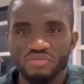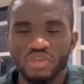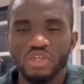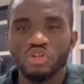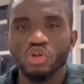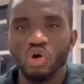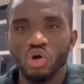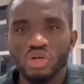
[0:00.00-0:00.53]

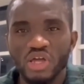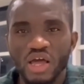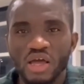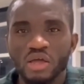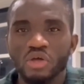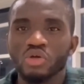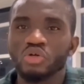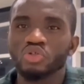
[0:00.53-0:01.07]
in
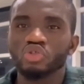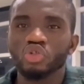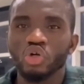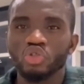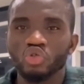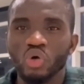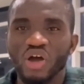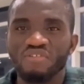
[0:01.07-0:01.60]
order not
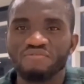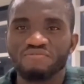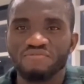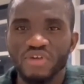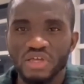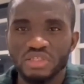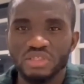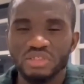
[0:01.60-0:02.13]
to
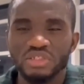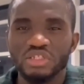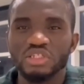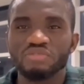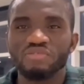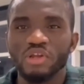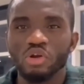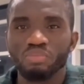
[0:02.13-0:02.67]
affect the
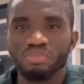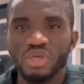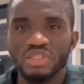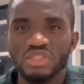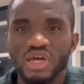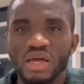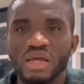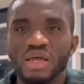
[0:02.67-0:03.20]

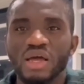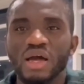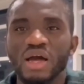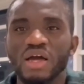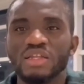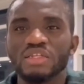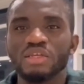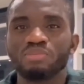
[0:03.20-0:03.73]
developmental
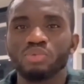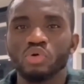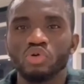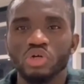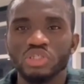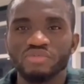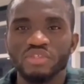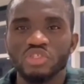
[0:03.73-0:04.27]
and the
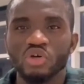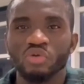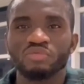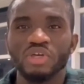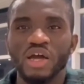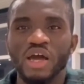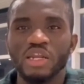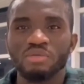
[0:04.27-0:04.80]
productivity of
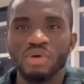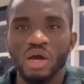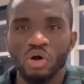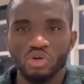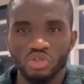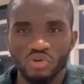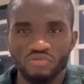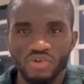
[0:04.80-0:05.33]
the animal
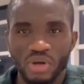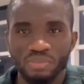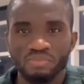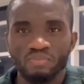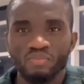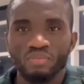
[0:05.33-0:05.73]
on your farm.